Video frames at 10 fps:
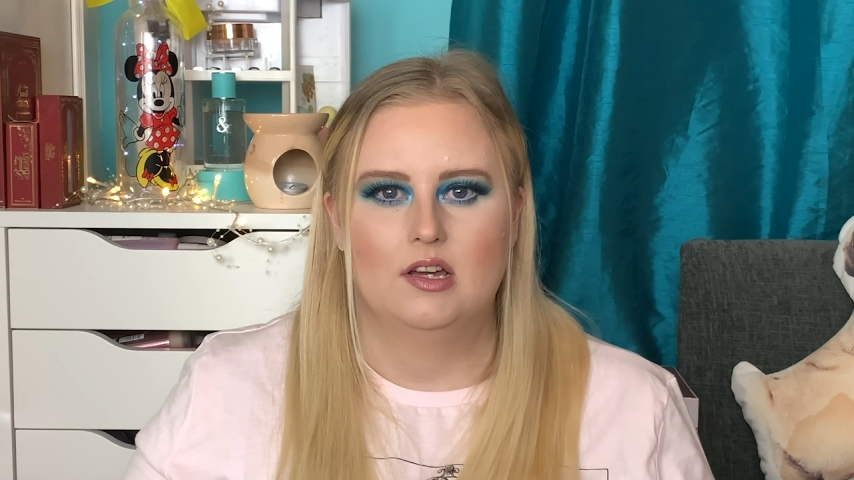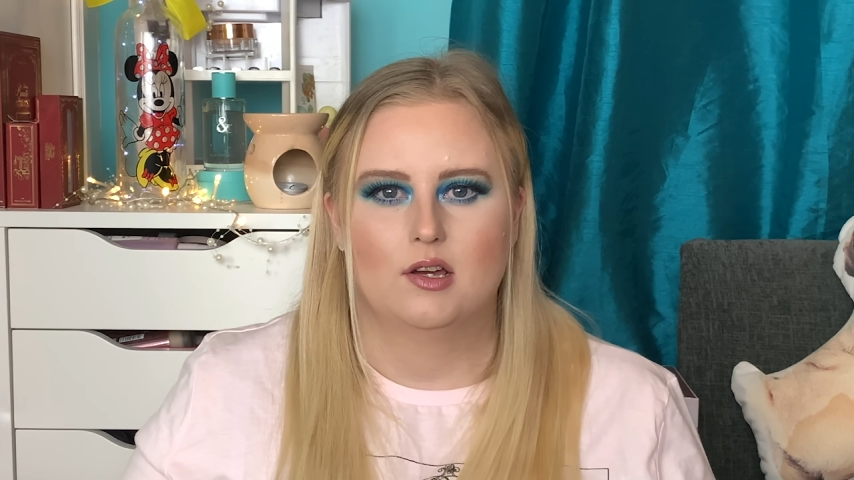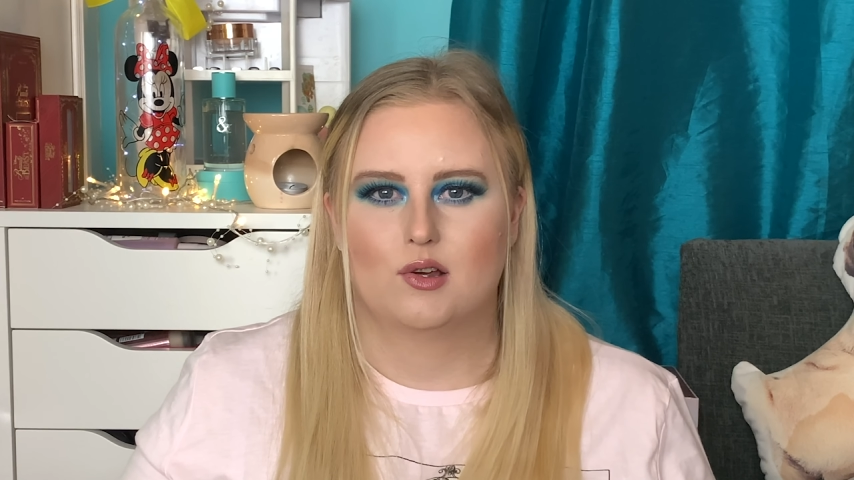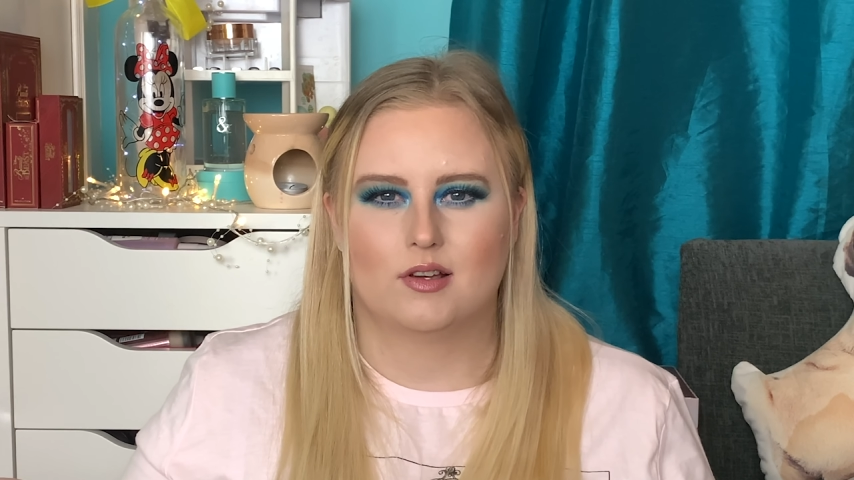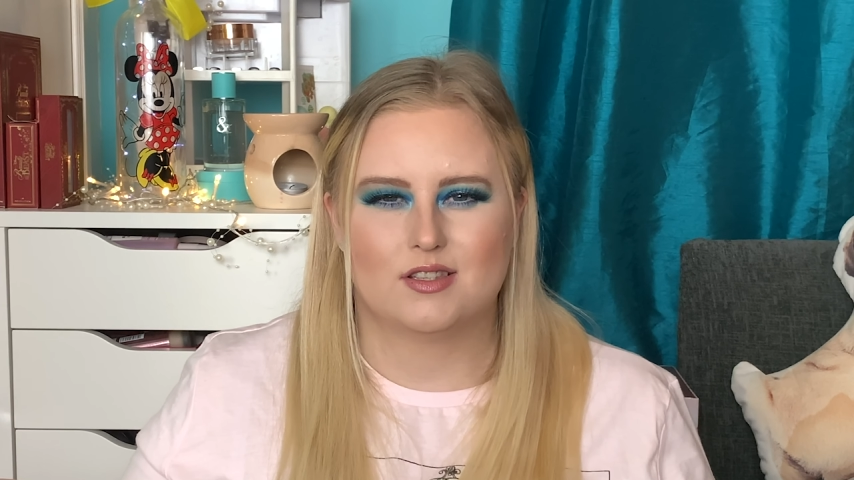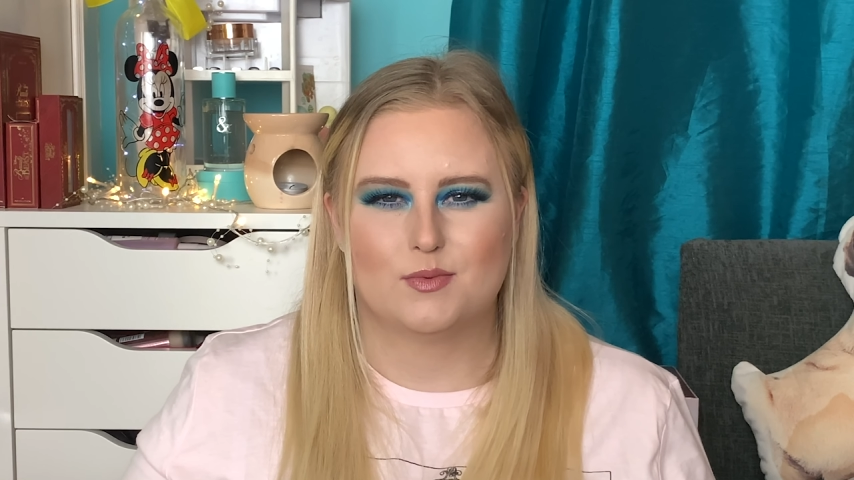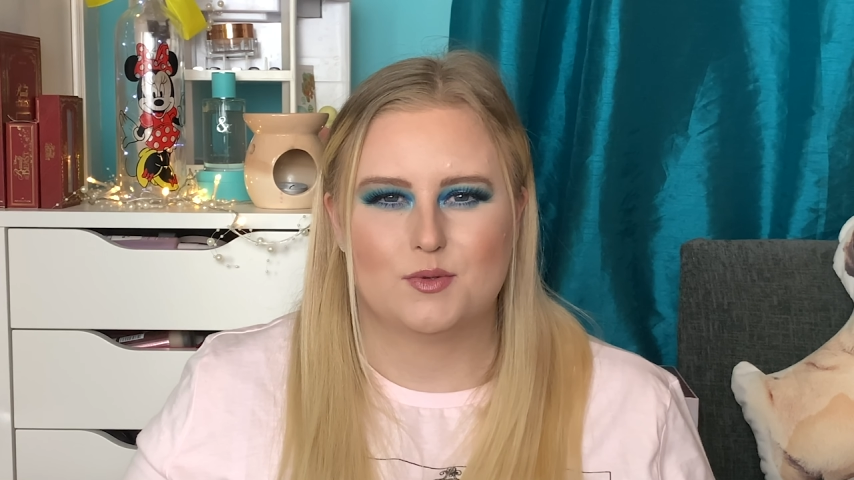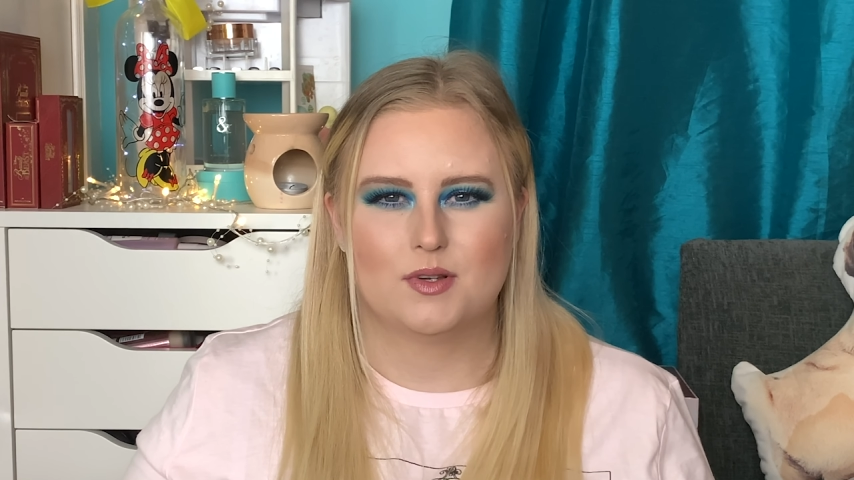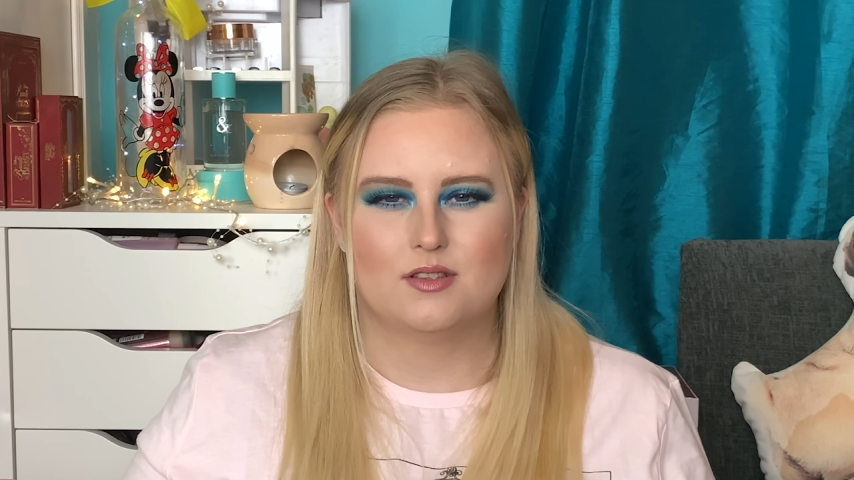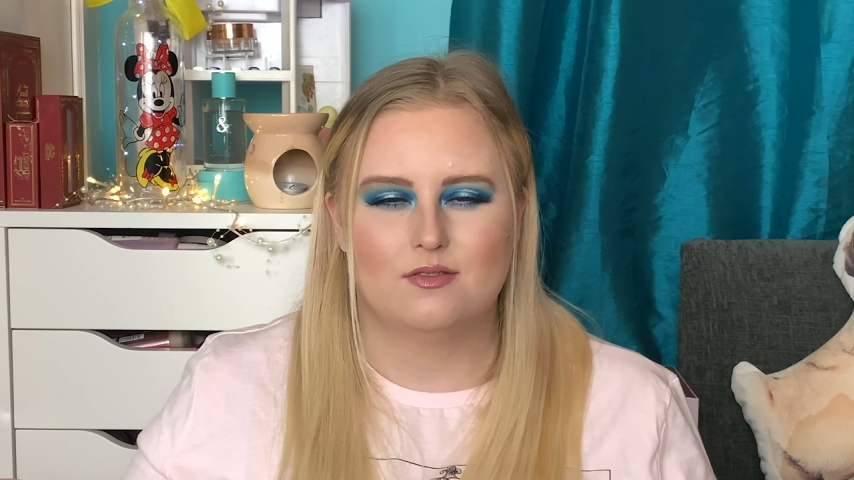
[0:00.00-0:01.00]
Christmas
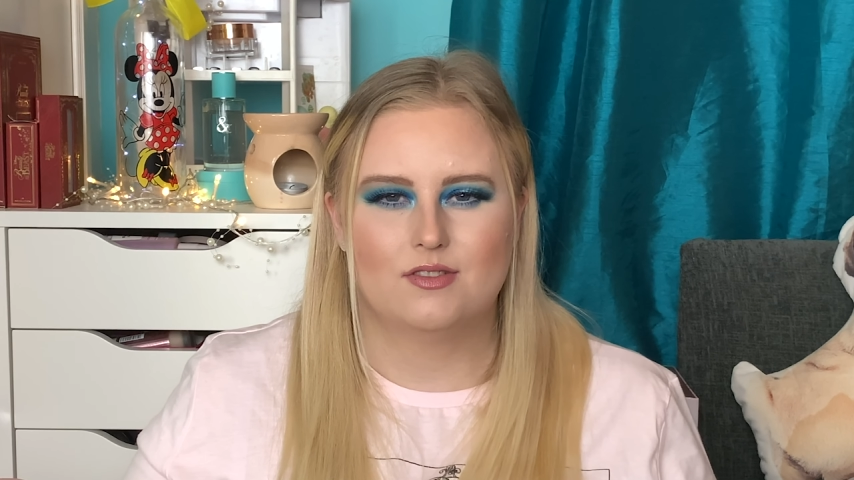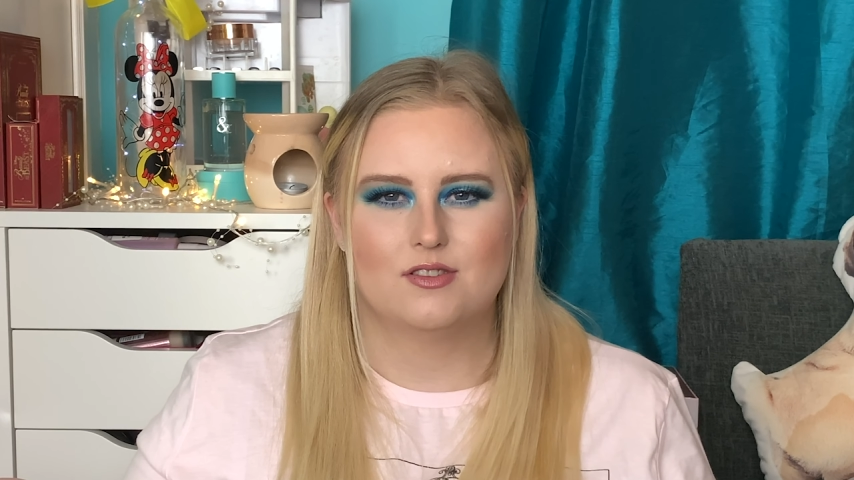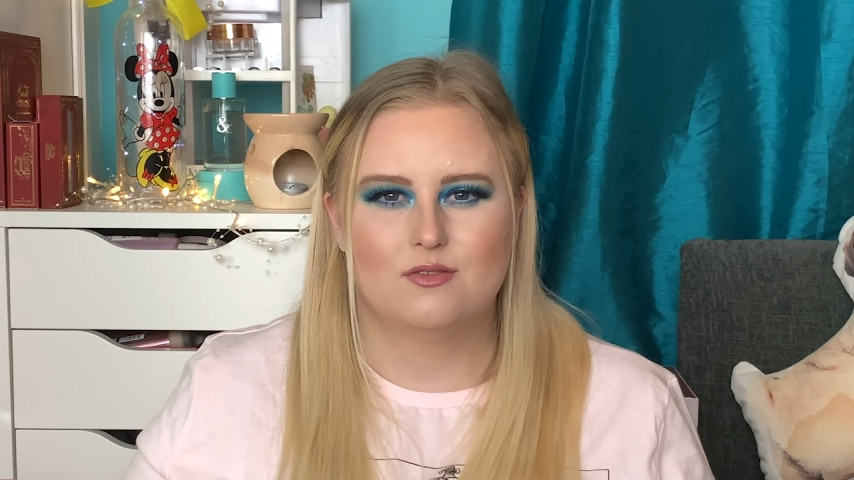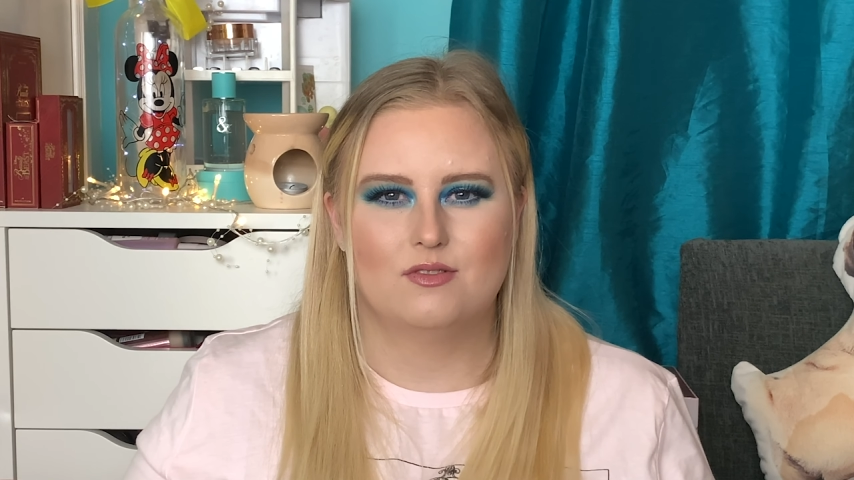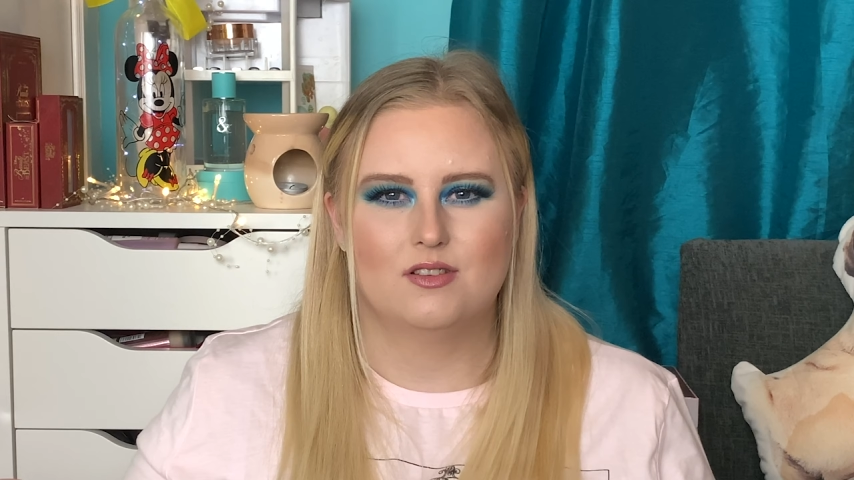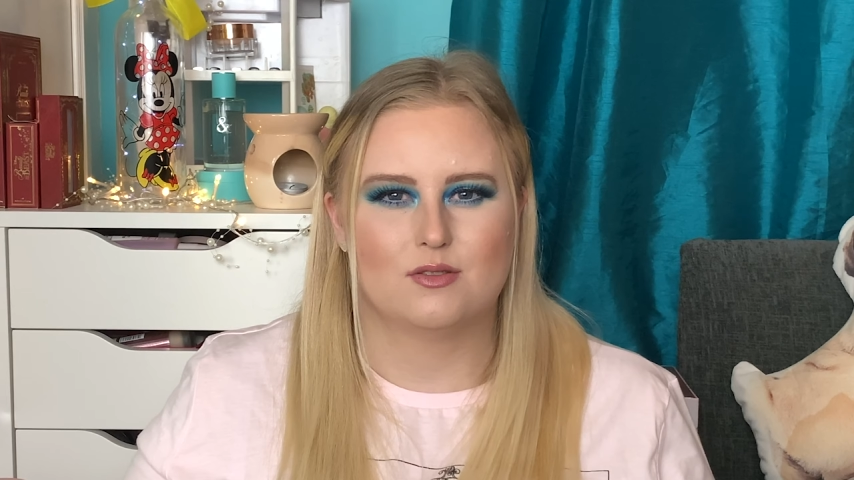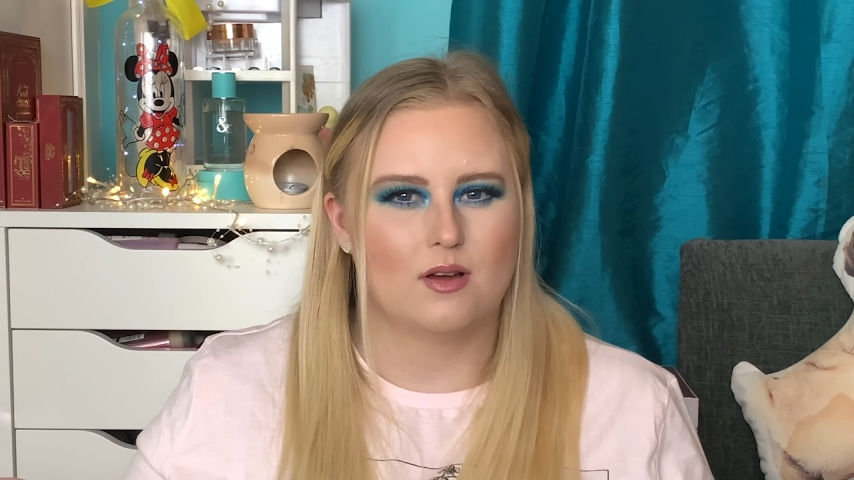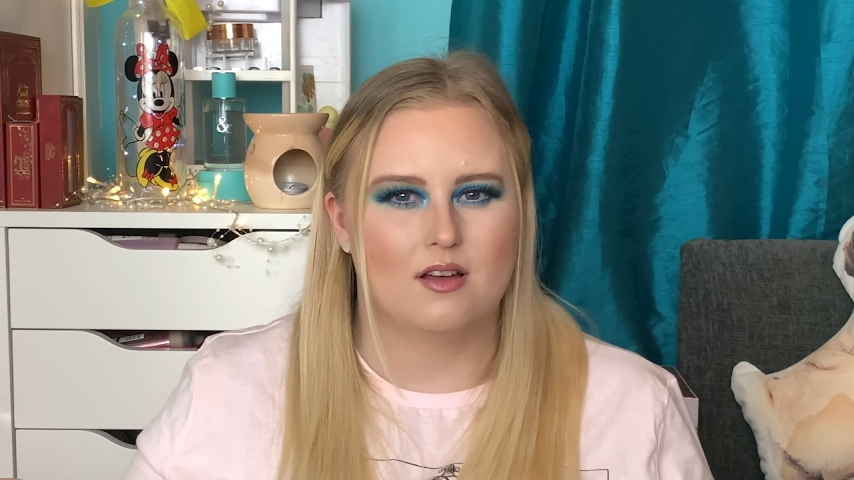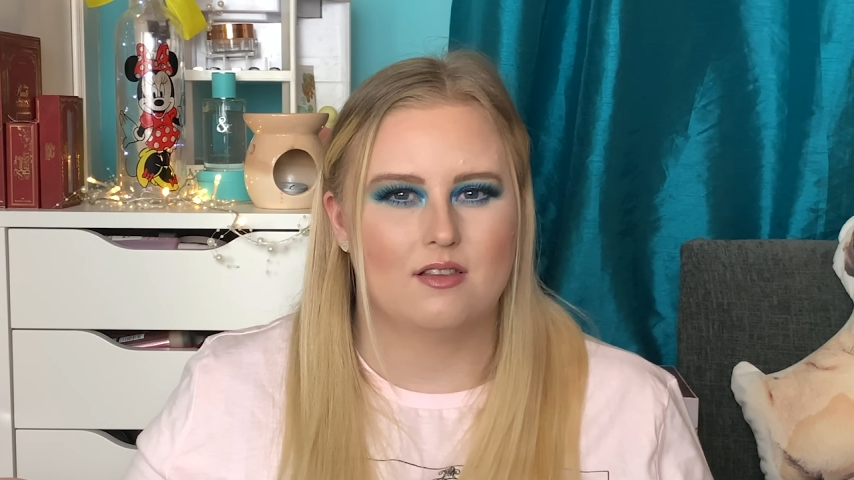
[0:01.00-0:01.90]
present for someone as well.